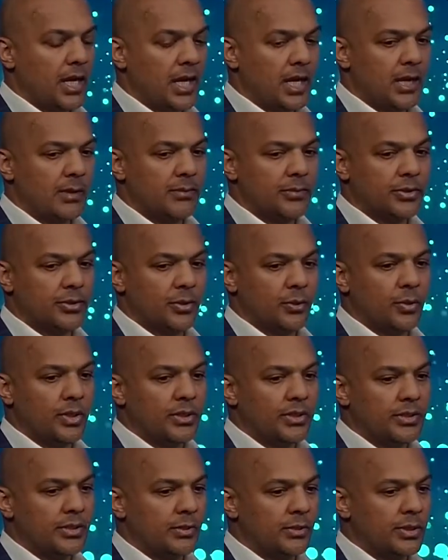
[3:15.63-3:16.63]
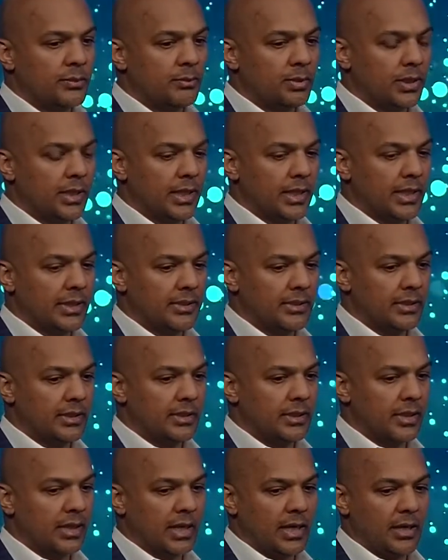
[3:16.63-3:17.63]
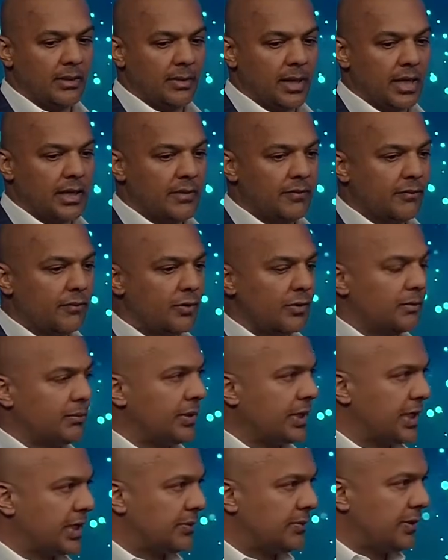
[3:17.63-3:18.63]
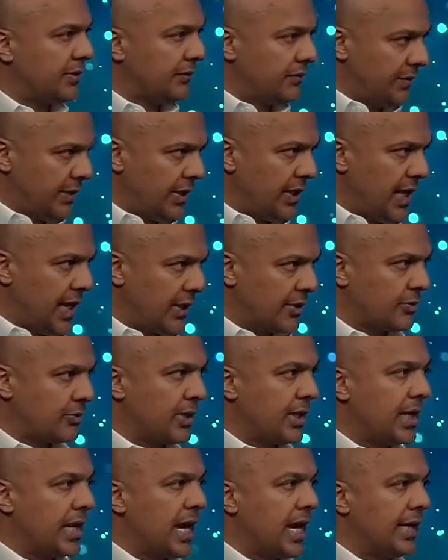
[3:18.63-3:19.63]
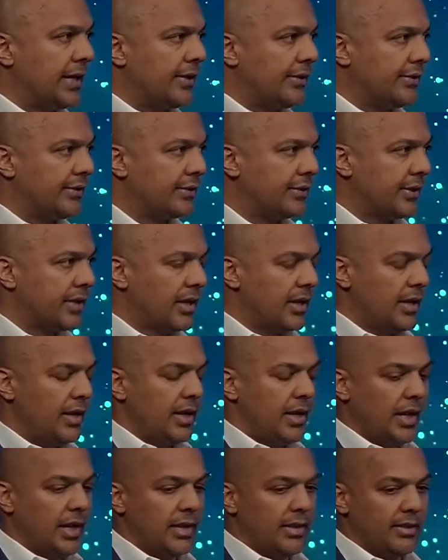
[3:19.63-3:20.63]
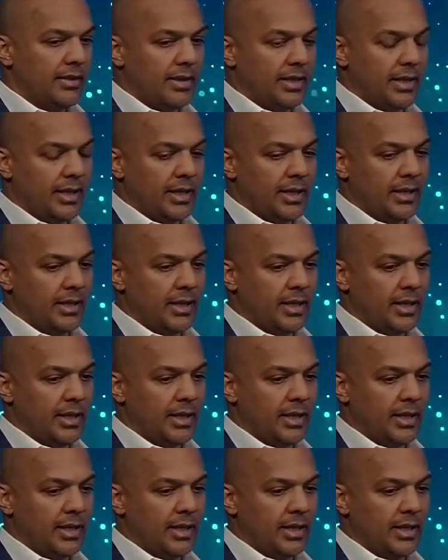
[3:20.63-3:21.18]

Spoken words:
So once they're in place, and I confirm placement via X-ray guidance, and then